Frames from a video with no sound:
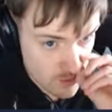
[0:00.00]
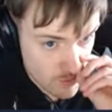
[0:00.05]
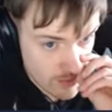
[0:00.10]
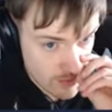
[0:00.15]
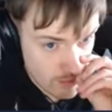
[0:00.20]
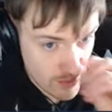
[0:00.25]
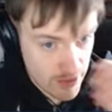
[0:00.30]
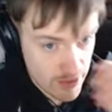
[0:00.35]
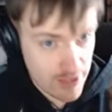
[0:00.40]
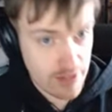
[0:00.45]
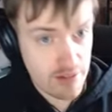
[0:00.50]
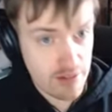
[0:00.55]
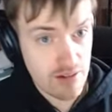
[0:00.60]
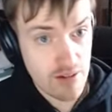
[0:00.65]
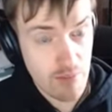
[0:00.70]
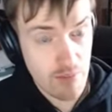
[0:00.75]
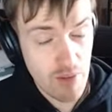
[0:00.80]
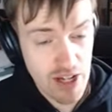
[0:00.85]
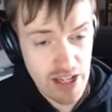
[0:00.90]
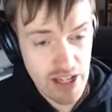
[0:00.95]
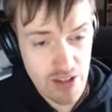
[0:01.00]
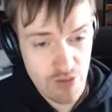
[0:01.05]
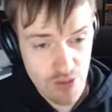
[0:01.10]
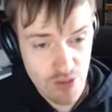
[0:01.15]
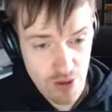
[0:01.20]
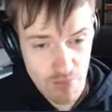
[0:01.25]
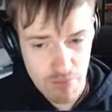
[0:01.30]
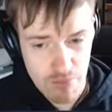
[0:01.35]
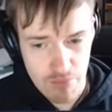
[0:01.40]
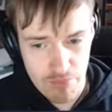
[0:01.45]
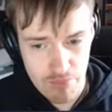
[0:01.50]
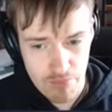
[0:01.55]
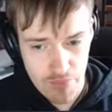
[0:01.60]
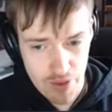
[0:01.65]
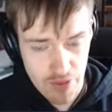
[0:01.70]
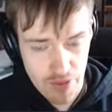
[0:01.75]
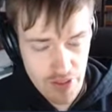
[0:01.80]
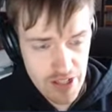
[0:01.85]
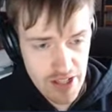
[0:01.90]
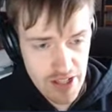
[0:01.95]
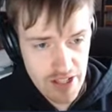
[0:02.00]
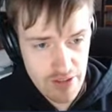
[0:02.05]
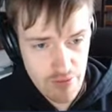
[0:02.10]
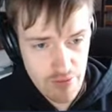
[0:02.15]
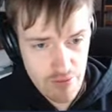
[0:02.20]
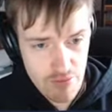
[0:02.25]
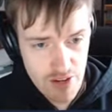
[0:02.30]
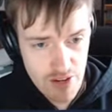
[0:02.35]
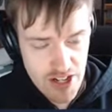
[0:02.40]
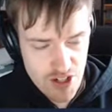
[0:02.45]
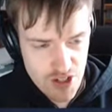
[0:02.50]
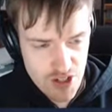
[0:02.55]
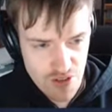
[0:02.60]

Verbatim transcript: we might I might give them the range